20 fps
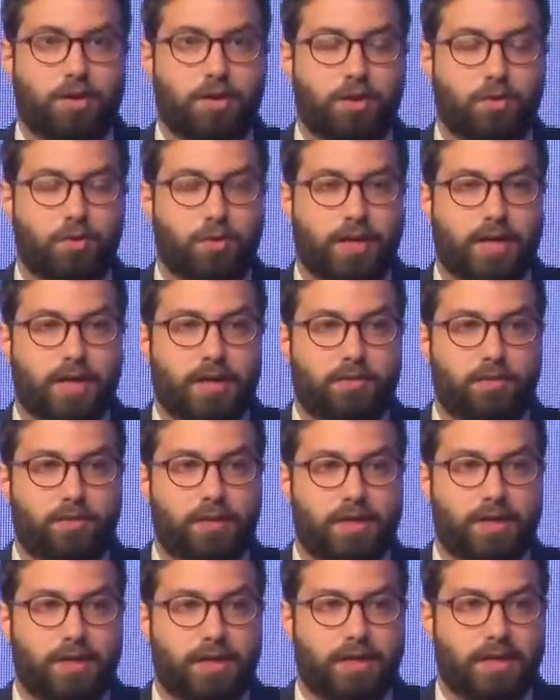the way
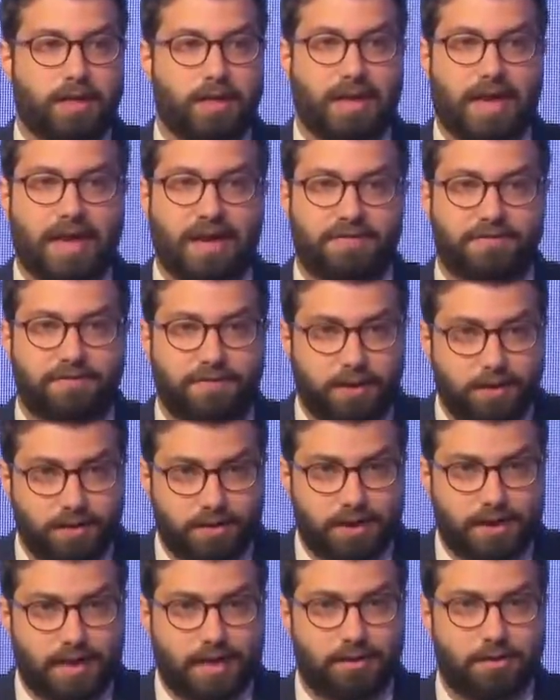we have fun
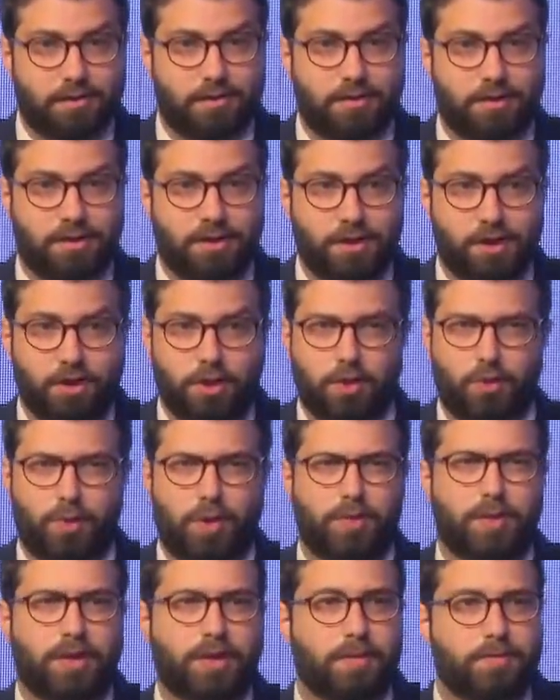together, the
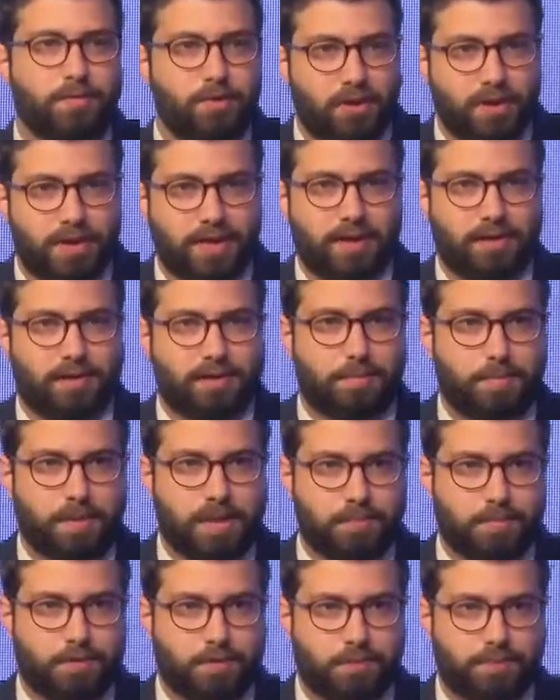way we communicate to
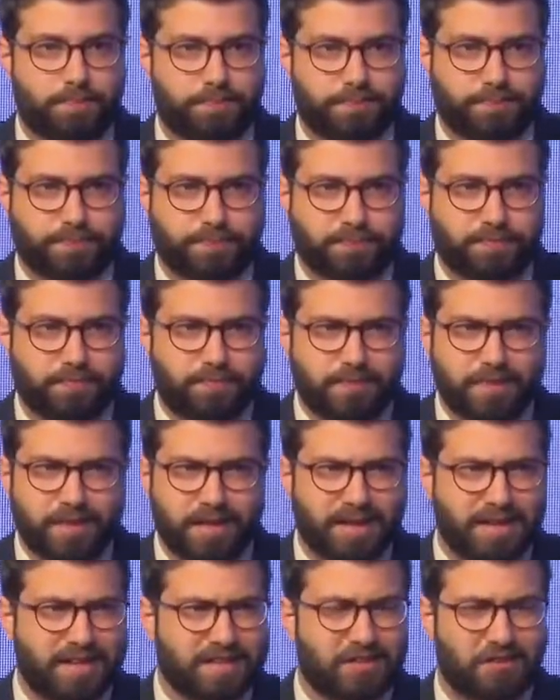people.
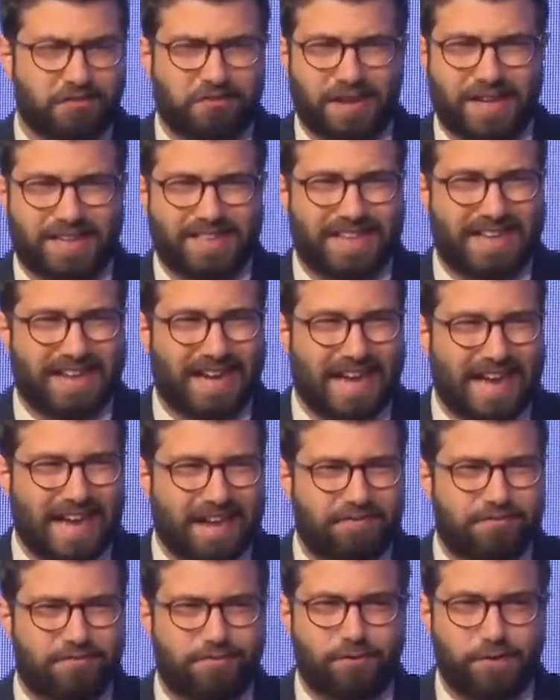It's affecting
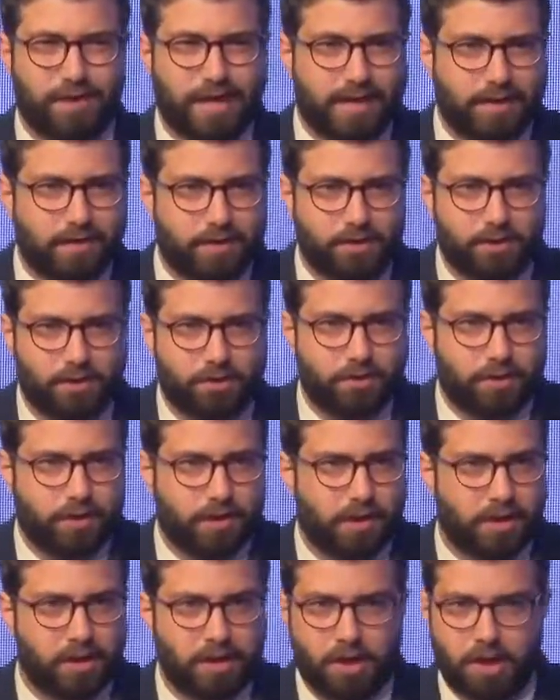every
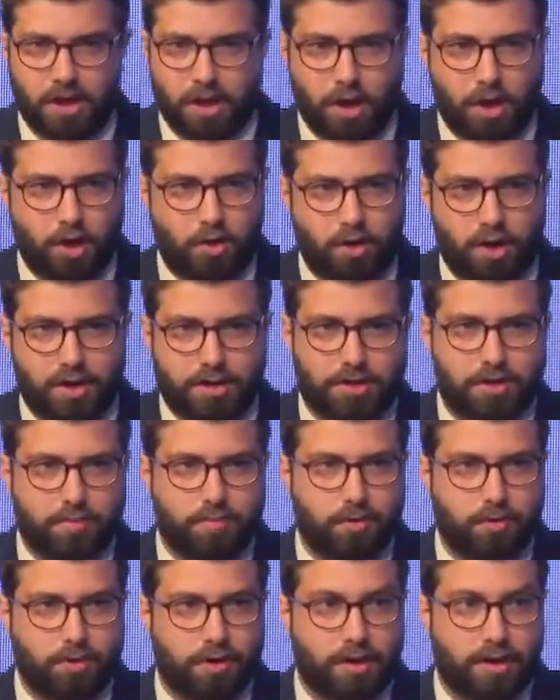industry across the
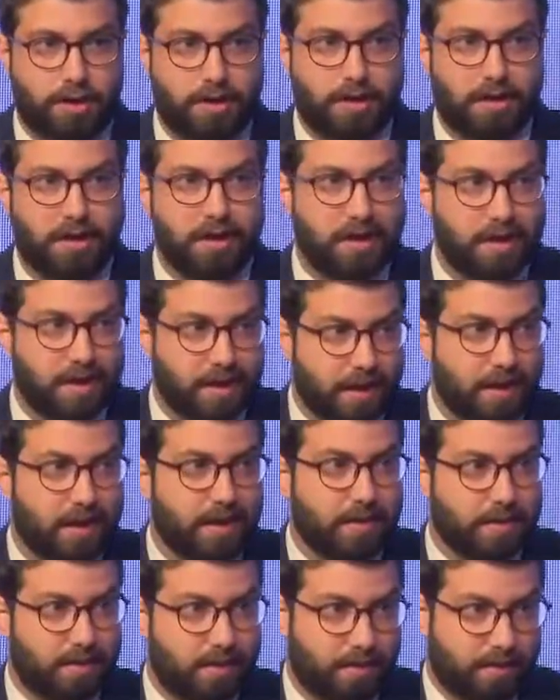board, and
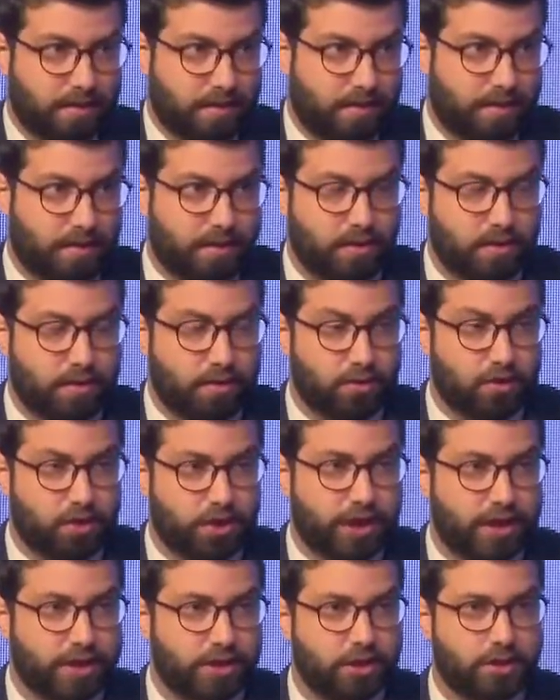those
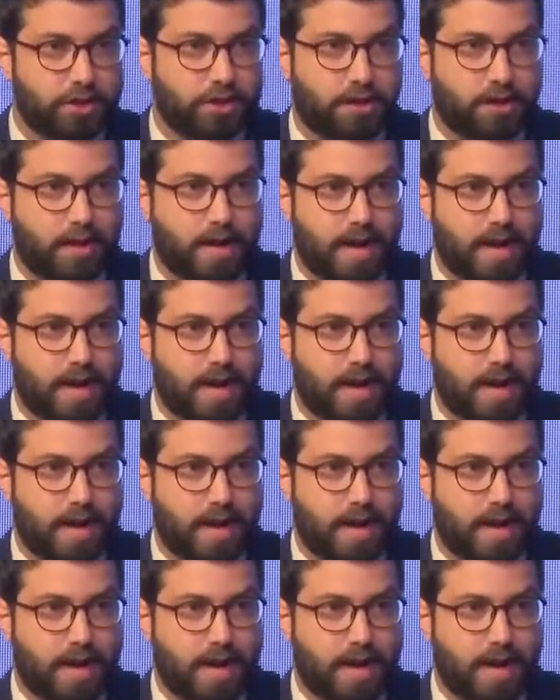changes that are